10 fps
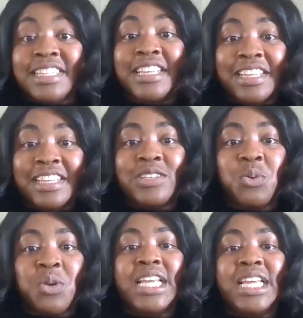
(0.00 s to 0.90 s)
can't
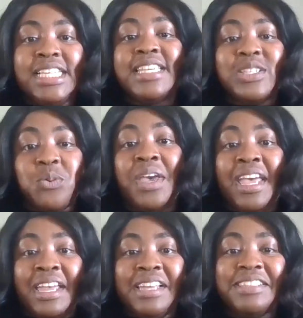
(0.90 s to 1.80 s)
get out sometimes.
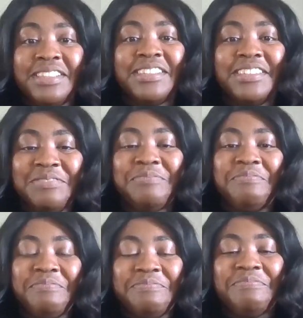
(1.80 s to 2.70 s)
Way.
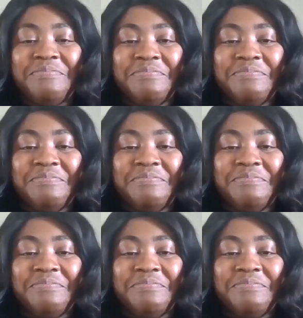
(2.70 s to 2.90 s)
Yeah,